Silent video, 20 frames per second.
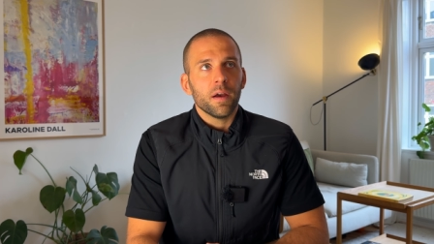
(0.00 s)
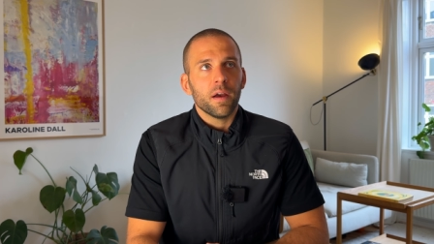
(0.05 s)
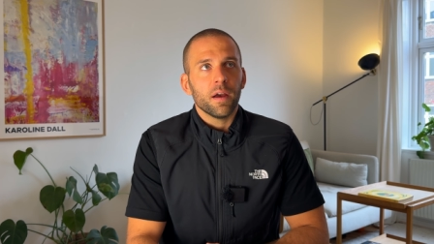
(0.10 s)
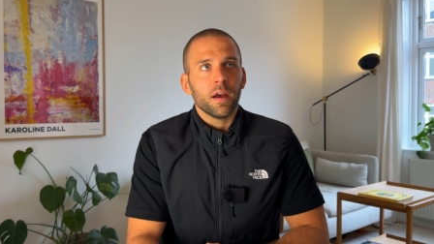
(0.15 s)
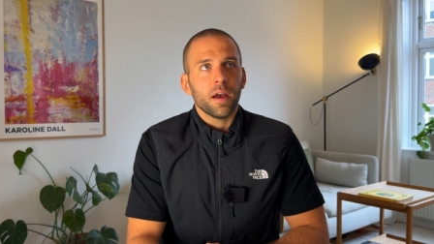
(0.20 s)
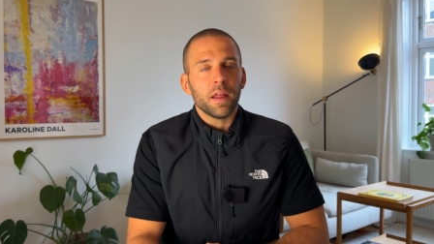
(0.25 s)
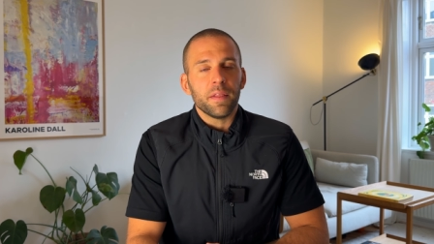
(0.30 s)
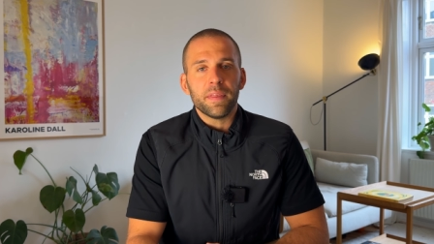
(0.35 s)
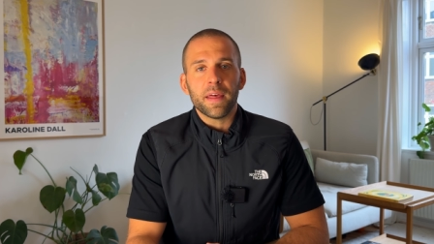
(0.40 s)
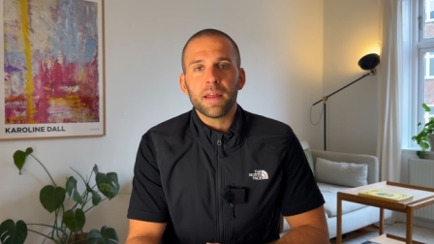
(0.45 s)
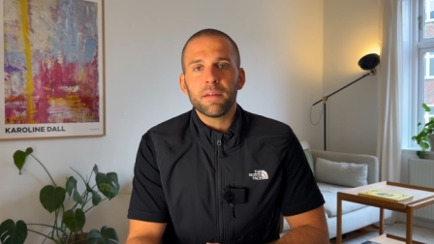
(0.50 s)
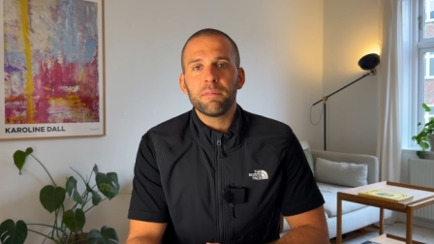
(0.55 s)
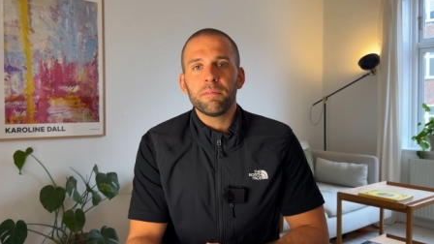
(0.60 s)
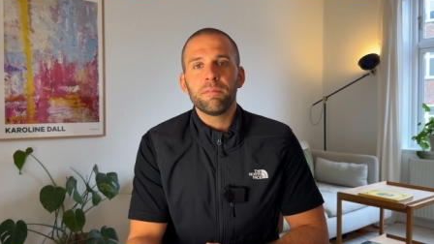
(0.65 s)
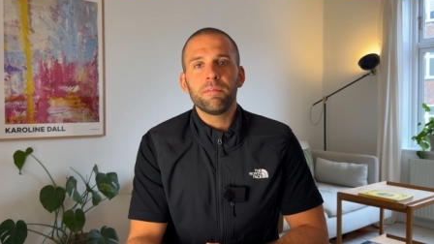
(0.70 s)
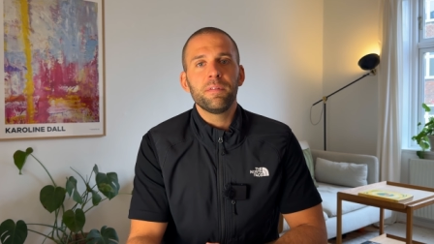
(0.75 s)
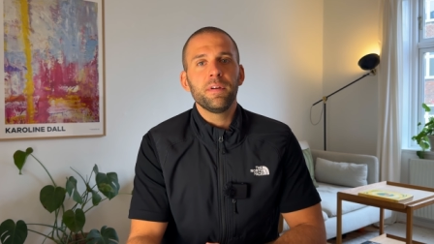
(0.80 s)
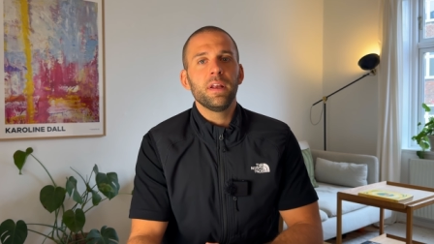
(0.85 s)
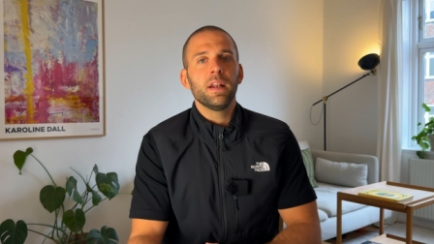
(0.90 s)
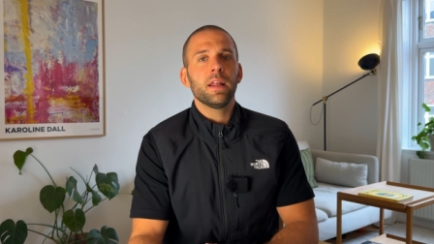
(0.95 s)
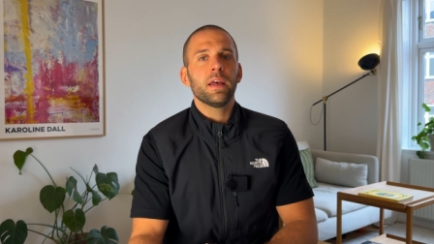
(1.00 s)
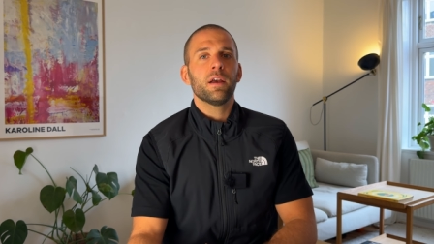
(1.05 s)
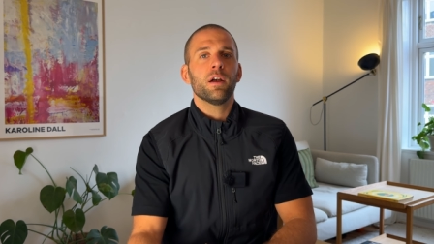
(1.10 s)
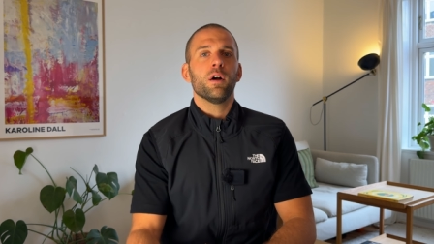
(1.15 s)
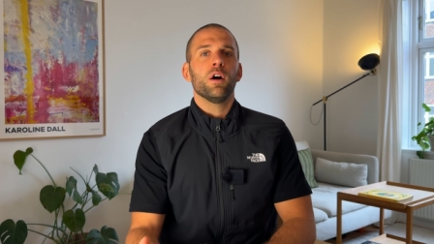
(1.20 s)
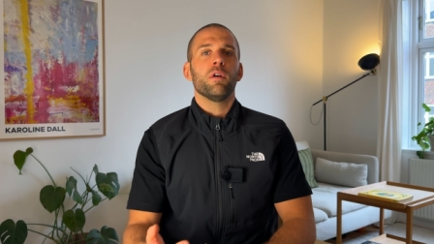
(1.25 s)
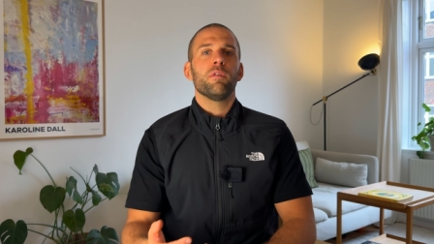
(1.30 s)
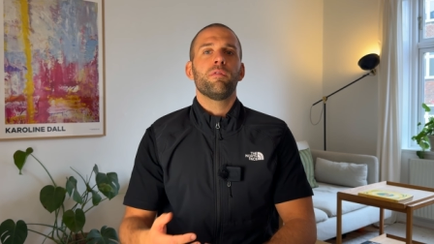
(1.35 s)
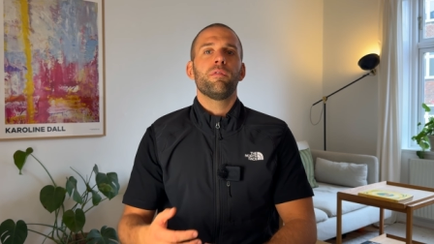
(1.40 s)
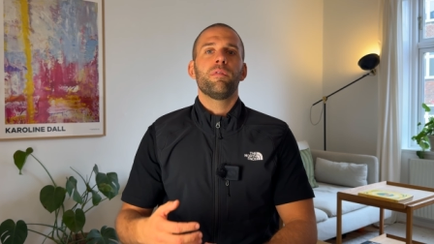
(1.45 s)
that feeling
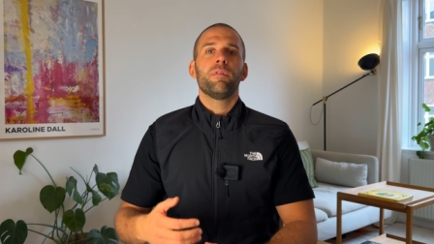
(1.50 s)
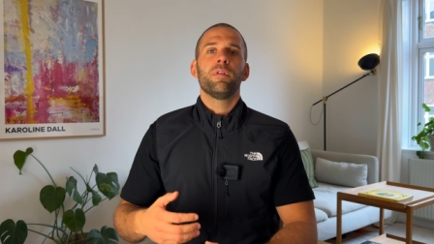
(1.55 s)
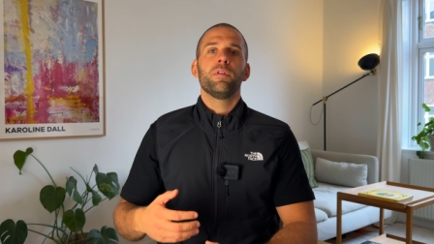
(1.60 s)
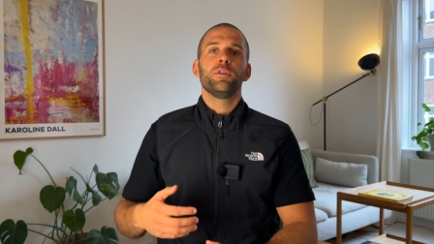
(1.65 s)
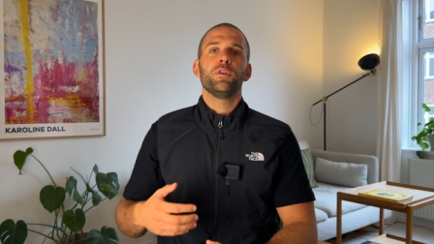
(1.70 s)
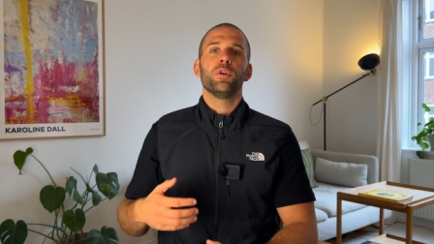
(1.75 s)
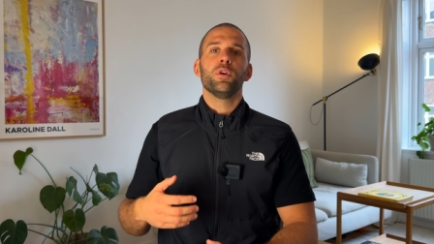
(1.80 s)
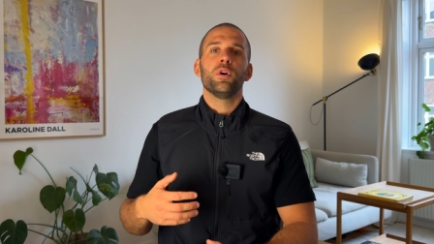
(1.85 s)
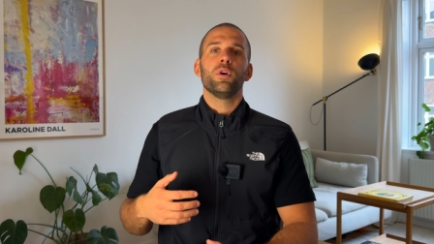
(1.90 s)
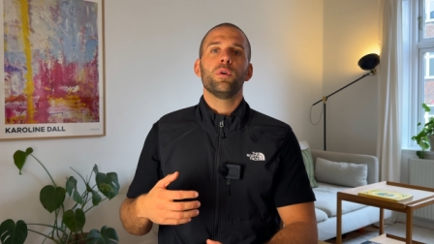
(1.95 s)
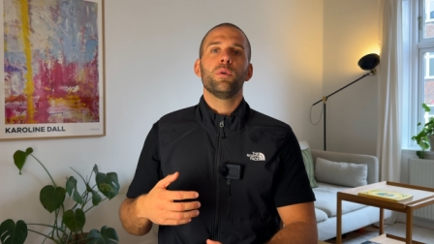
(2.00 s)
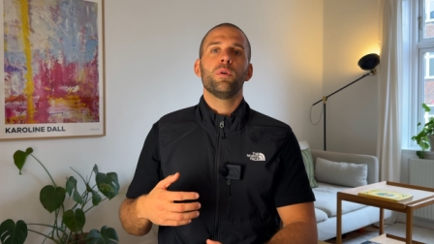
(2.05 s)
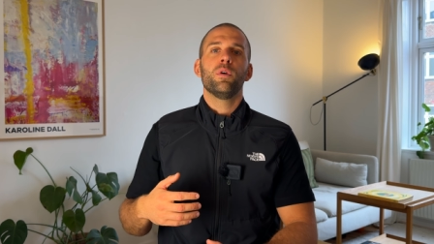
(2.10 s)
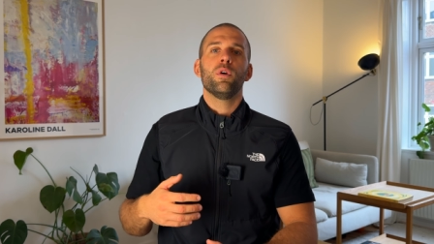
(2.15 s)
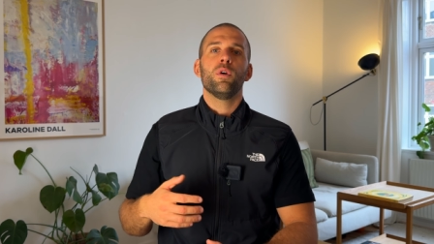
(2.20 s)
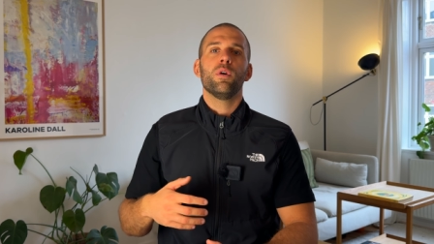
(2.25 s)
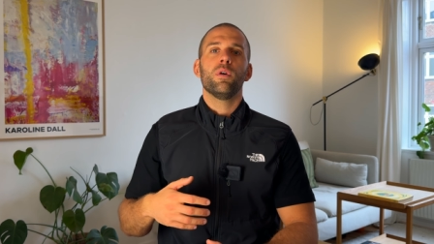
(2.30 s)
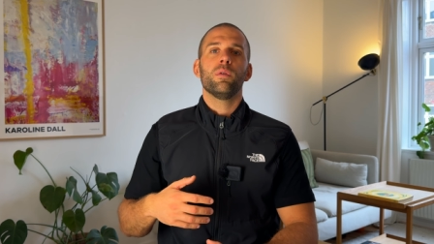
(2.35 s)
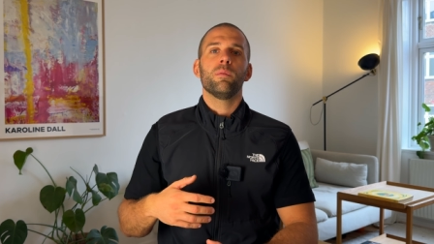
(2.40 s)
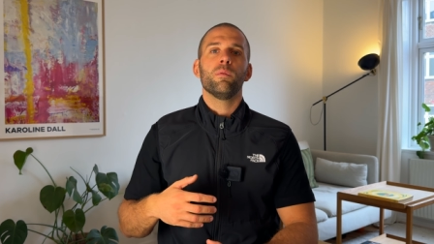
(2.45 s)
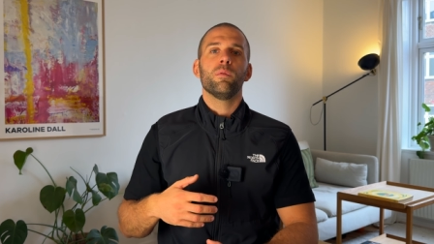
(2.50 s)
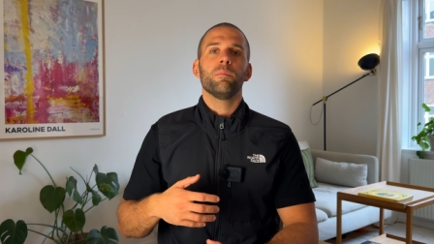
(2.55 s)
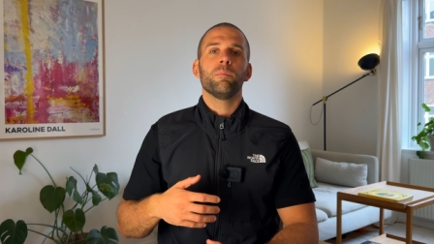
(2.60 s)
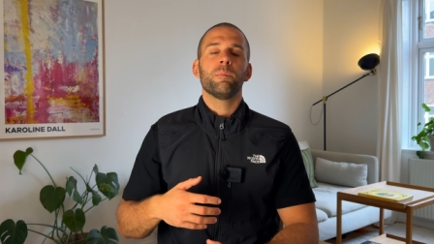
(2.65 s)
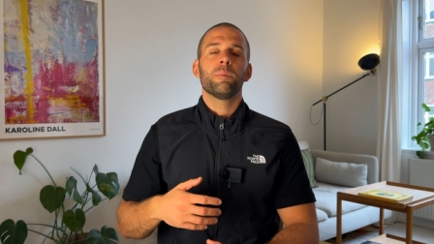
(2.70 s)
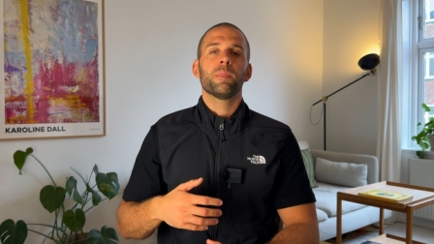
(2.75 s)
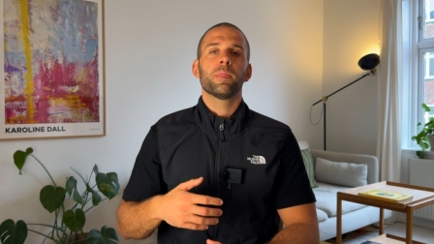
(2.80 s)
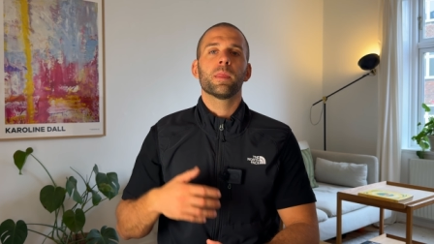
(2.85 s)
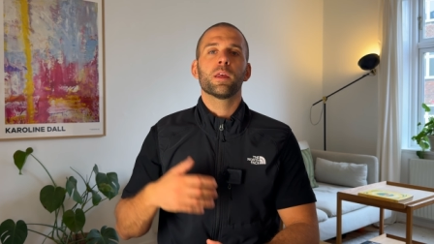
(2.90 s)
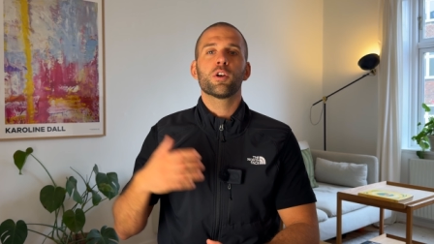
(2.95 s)
of,
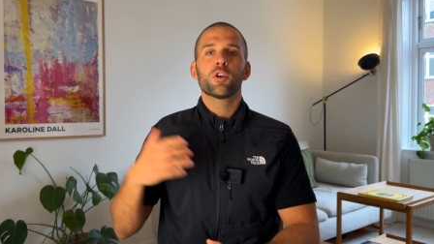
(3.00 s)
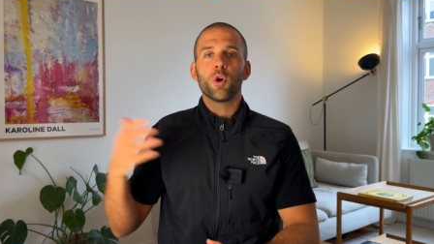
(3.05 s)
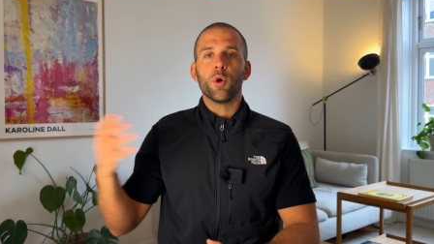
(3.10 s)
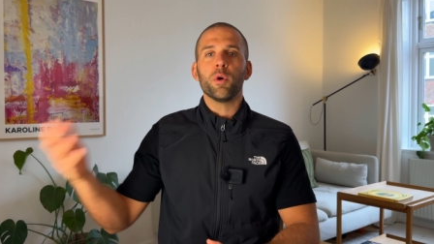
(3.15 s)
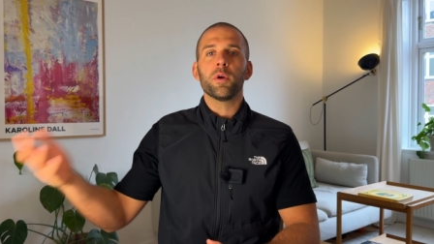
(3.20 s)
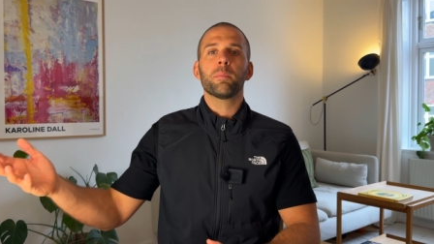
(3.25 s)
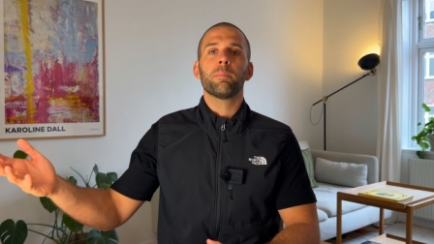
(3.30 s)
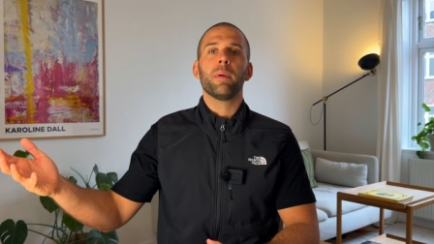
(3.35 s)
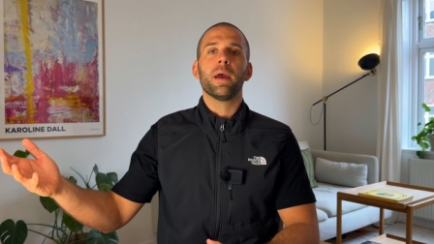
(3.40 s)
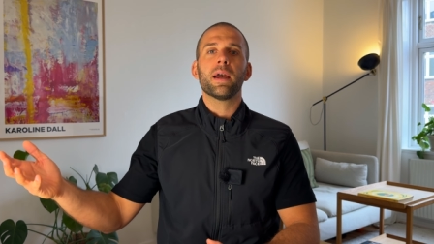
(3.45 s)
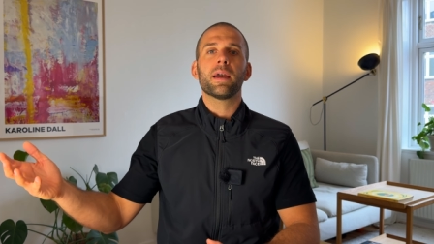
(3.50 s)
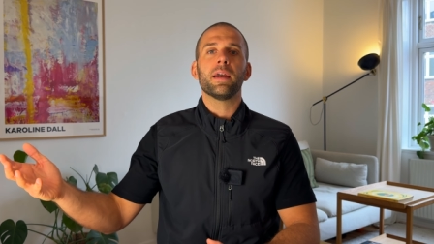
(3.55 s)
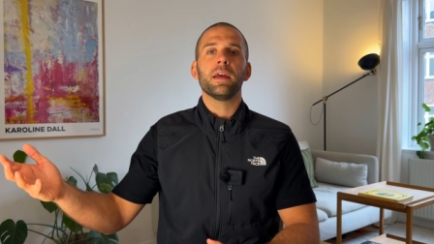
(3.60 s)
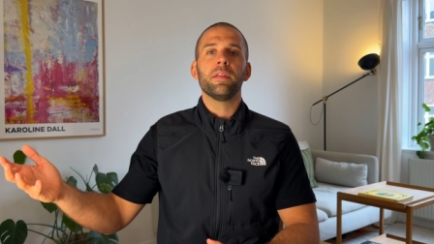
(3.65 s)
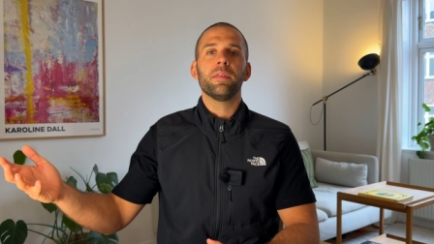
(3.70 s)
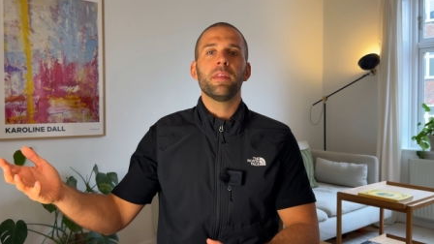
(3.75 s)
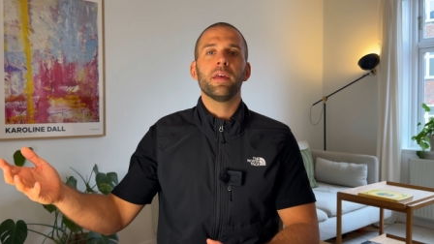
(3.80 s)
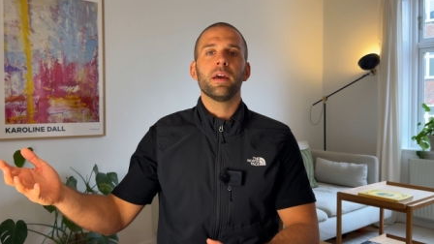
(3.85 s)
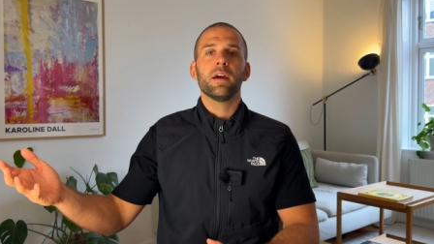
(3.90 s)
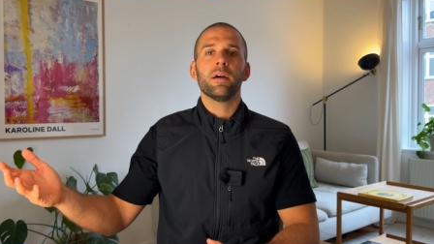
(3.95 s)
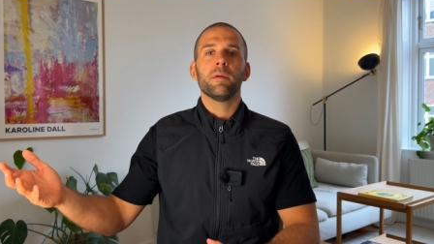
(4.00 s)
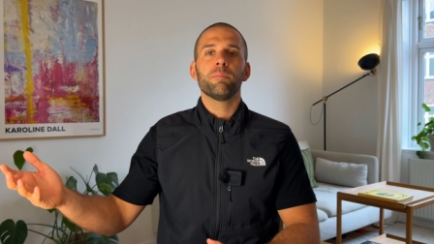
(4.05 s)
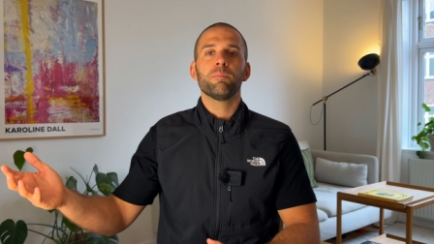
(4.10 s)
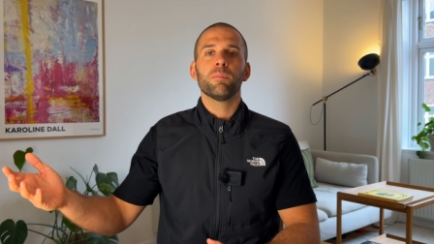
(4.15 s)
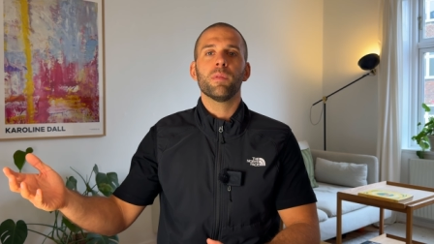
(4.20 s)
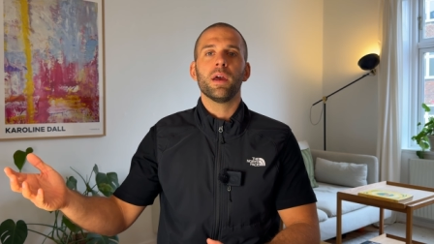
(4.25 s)
going back in there